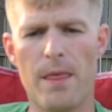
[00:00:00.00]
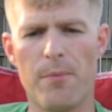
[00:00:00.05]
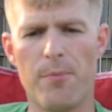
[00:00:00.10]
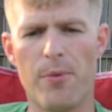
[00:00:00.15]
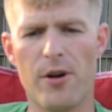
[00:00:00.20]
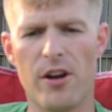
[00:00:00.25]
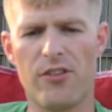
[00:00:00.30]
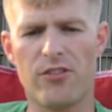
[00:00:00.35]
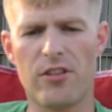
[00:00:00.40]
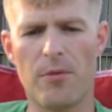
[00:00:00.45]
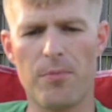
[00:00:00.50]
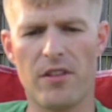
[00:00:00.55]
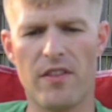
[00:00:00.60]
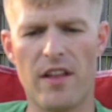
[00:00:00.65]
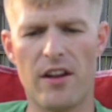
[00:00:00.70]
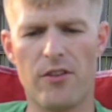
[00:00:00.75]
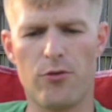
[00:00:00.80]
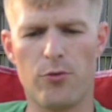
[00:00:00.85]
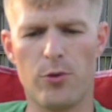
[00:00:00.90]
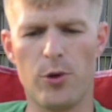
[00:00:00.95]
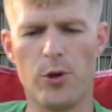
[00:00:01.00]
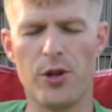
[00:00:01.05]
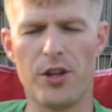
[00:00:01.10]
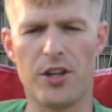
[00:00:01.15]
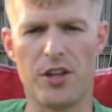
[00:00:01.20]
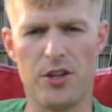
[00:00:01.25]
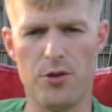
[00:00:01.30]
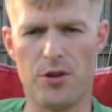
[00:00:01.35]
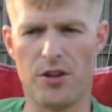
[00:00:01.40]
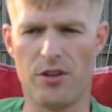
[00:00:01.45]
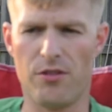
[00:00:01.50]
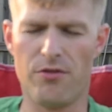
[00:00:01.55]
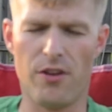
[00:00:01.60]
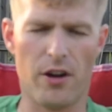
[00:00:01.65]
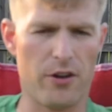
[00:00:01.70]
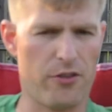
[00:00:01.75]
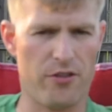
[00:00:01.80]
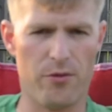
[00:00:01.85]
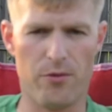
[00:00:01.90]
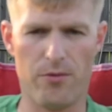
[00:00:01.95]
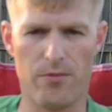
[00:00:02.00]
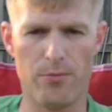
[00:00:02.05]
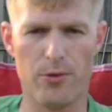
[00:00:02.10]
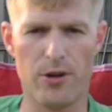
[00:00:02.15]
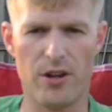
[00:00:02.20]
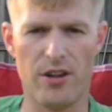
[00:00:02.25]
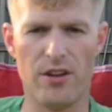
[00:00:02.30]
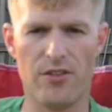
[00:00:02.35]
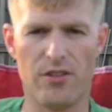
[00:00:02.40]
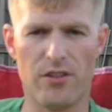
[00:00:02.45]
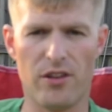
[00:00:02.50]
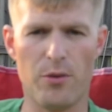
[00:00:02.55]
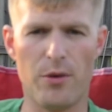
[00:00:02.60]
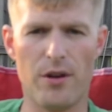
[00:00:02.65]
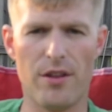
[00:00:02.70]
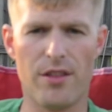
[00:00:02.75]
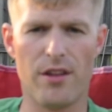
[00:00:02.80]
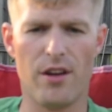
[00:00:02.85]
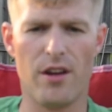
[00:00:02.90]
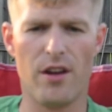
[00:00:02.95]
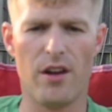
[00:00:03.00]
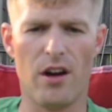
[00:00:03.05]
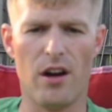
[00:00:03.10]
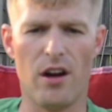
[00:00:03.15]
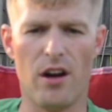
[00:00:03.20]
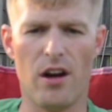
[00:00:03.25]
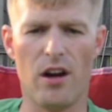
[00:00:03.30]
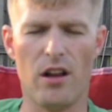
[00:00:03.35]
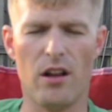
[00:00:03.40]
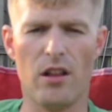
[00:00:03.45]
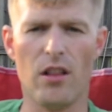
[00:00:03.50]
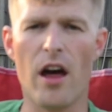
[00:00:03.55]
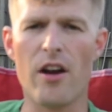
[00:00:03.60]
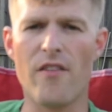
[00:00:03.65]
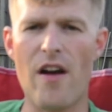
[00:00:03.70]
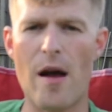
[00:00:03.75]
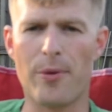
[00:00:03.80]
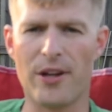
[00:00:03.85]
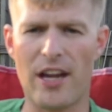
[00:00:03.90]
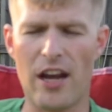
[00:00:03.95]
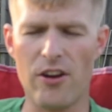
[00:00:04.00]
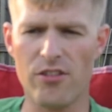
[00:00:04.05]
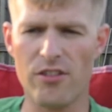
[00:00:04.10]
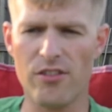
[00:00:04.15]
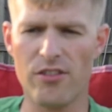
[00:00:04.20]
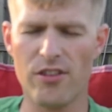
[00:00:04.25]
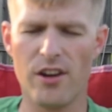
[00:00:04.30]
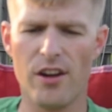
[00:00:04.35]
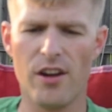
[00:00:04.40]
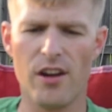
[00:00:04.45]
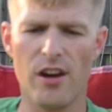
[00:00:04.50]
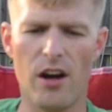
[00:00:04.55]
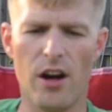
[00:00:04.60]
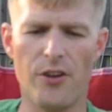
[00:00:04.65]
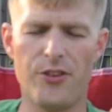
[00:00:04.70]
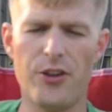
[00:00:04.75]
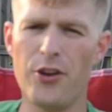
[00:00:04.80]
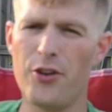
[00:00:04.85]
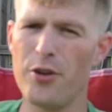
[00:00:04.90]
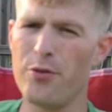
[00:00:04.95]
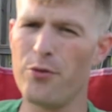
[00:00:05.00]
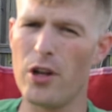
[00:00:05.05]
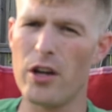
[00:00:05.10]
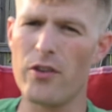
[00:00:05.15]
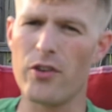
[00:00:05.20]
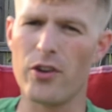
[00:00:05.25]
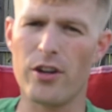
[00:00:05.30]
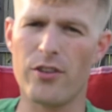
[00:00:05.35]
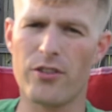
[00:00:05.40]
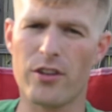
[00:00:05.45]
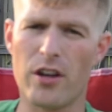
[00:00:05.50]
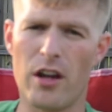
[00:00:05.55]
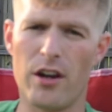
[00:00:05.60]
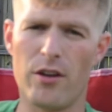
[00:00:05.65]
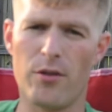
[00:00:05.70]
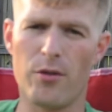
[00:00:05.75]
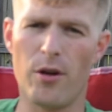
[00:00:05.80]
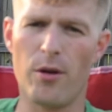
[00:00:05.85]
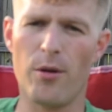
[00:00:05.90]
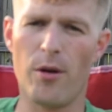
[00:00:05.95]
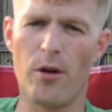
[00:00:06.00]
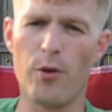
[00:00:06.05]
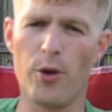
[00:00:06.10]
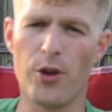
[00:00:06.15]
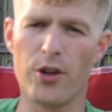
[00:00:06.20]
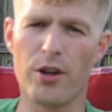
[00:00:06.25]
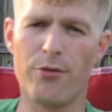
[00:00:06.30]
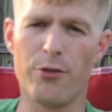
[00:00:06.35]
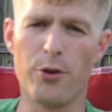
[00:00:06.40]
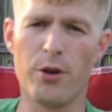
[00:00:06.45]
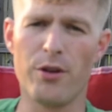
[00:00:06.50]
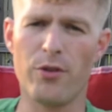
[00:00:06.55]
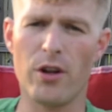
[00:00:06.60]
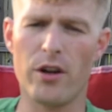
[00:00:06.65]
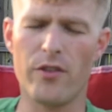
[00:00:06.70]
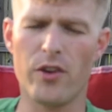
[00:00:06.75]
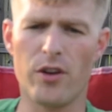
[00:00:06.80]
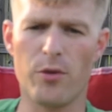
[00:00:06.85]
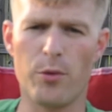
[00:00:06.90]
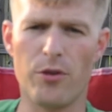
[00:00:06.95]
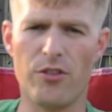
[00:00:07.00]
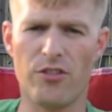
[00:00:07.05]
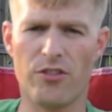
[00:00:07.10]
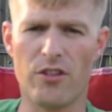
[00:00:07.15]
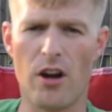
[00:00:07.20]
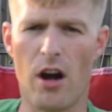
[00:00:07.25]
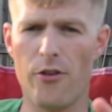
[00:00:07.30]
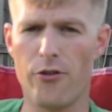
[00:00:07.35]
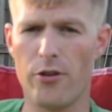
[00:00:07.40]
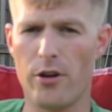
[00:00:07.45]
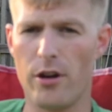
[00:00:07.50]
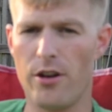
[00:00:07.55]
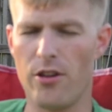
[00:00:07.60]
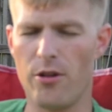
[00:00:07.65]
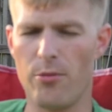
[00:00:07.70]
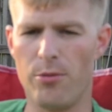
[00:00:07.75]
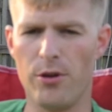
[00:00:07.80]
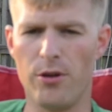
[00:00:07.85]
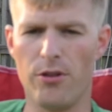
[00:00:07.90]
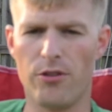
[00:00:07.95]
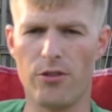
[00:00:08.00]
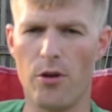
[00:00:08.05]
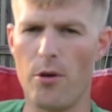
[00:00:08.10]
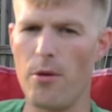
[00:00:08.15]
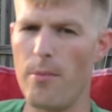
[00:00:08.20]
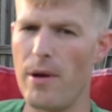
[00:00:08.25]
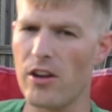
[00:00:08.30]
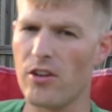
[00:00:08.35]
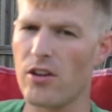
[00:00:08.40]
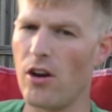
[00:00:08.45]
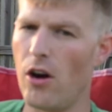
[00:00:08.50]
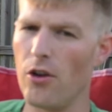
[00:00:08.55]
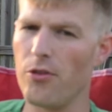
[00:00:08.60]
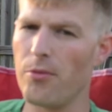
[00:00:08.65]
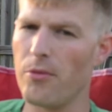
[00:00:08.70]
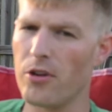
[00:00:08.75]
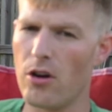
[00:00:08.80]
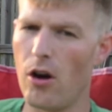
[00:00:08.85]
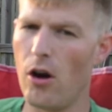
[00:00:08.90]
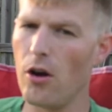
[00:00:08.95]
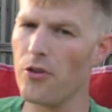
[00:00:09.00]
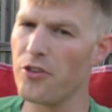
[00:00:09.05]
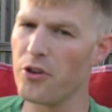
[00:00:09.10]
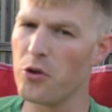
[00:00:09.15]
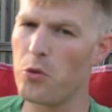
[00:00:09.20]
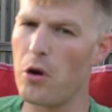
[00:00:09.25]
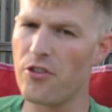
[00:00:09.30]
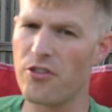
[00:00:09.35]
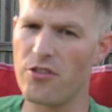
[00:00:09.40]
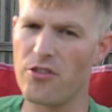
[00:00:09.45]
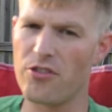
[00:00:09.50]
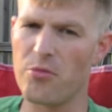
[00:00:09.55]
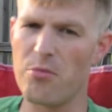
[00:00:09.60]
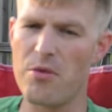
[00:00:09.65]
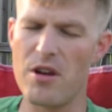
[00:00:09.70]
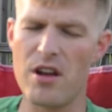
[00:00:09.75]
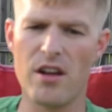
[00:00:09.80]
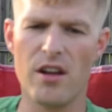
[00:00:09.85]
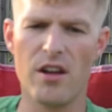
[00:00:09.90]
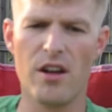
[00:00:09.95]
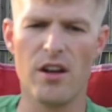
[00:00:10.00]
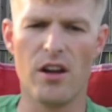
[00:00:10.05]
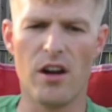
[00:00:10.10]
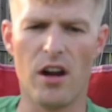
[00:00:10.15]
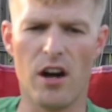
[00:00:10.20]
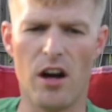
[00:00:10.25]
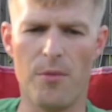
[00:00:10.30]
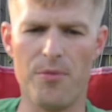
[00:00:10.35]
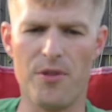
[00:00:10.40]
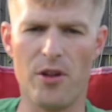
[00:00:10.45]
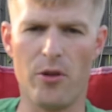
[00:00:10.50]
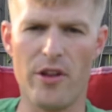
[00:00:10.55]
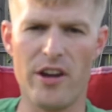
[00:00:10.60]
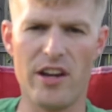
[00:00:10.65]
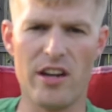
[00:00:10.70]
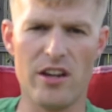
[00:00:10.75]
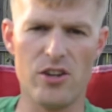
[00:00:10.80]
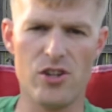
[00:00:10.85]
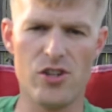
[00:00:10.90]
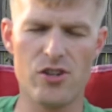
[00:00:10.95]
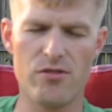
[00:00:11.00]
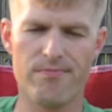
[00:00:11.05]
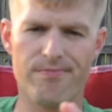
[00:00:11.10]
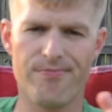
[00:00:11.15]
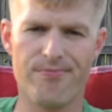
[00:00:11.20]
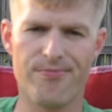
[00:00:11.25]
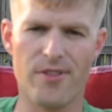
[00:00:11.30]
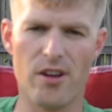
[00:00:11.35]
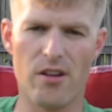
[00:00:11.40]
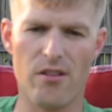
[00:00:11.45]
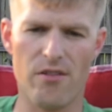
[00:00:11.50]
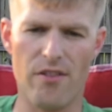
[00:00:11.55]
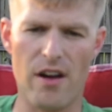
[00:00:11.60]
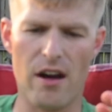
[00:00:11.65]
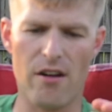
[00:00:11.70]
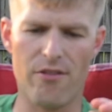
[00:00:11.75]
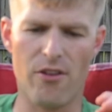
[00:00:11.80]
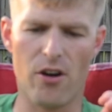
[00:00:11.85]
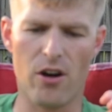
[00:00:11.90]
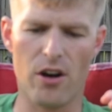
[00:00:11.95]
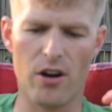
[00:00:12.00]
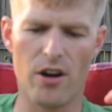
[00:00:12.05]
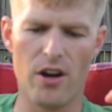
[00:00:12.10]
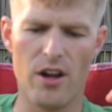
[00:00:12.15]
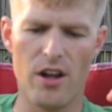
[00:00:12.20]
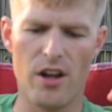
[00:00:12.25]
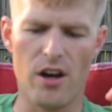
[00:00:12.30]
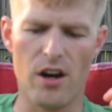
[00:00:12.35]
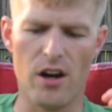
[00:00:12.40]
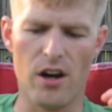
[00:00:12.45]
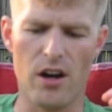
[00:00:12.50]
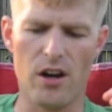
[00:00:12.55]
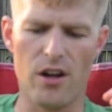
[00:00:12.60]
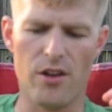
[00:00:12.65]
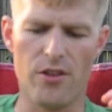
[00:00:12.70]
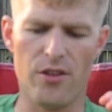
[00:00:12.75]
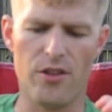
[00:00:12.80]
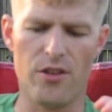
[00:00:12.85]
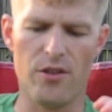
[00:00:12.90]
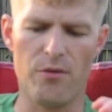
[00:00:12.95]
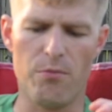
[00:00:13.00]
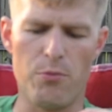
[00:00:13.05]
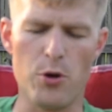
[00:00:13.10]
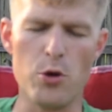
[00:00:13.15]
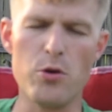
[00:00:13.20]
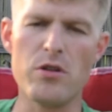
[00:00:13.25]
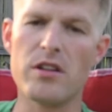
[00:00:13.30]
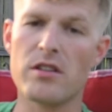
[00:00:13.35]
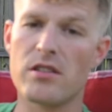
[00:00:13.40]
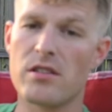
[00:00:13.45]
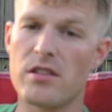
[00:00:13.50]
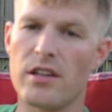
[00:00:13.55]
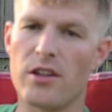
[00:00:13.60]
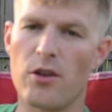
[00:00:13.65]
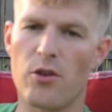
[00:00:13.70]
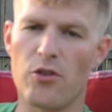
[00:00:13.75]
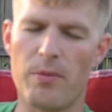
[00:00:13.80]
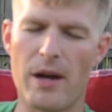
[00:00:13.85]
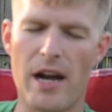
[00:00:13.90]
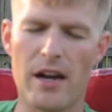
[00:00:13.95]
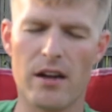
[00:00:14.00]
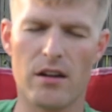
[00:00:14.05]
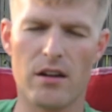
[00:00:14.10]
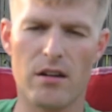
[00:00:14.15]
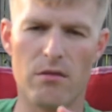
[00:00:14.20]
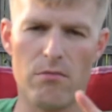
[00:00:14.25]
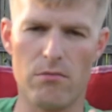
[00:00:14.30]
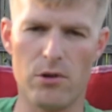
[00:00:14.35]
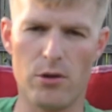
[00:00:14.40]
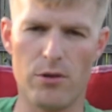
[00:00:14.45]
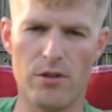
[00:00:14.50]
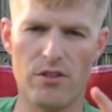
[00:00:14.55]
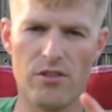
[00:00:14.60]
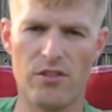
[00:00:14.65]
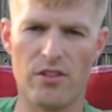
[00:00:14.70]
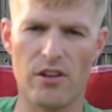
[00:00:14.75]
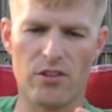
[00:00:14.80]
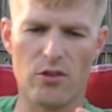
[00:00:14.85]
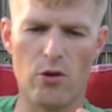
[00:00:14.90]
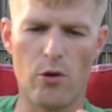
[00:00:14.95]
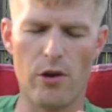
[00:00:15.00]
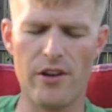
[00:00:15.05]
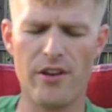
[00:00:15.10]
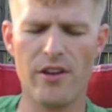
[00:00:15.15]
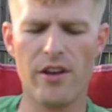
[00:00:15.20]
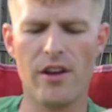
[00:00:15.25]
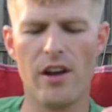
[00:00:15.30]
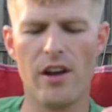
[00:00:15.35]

But it's something that's really you can function pretty decently with. A lot of applications. Tier 2 flavor. It's got a really good fruity flavor, which is contrary to the Bhut. So it calls into question just a bit the lineage of how far Bhutness it goes back. Bhutness, that's coined.